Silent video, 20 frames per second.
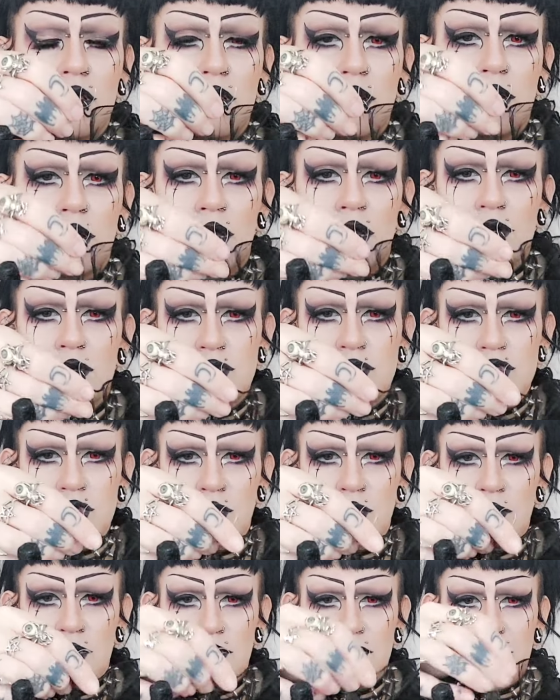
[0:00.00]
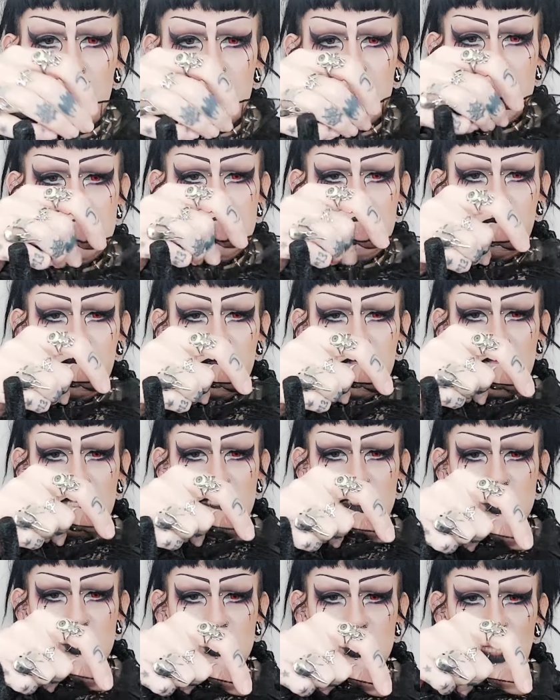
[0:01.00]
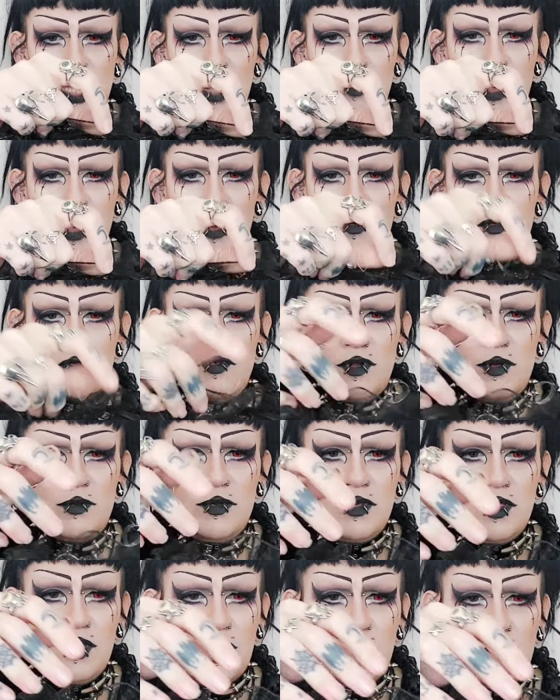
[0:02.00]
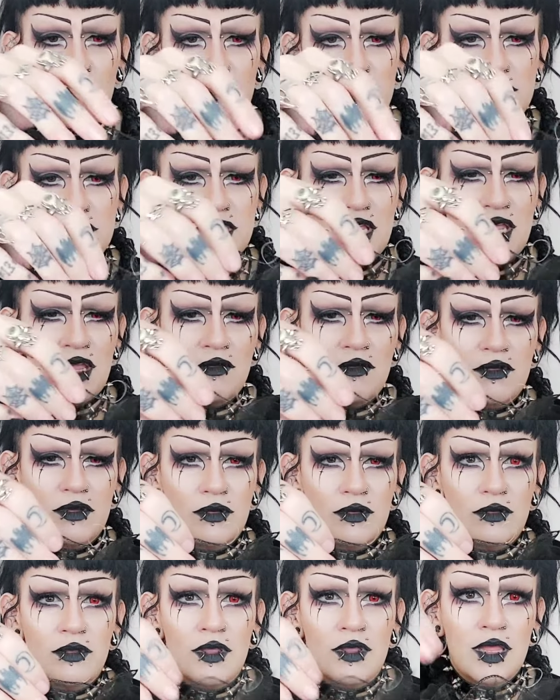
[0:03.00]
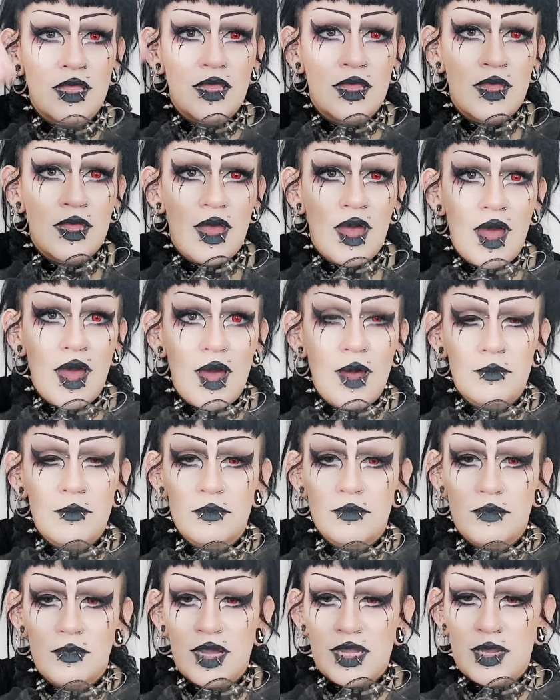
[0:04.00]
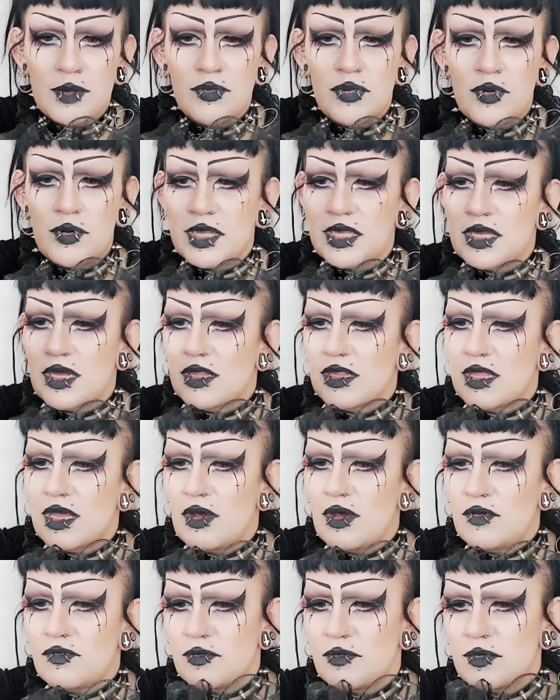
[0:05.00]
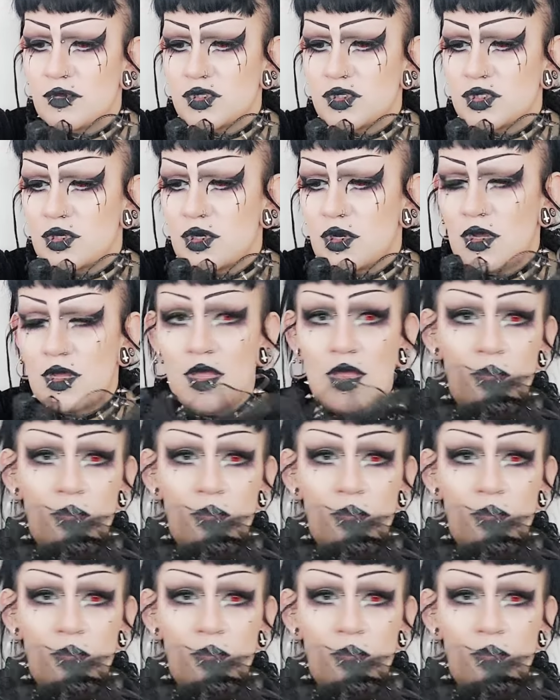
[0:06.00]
I'm not sure what that is. I think that's just come out from the material. I can probably cut that off, I'm not sure.